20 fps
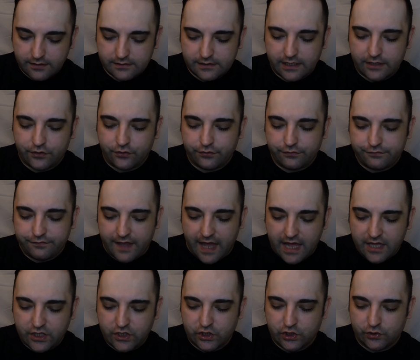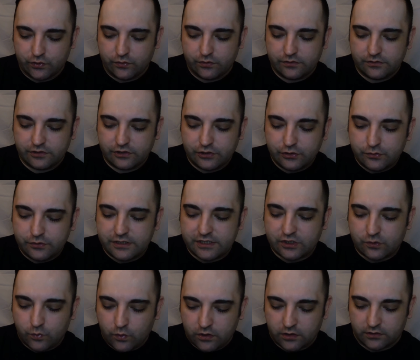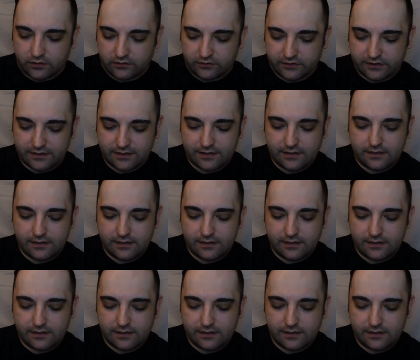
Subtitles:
and their value to this world,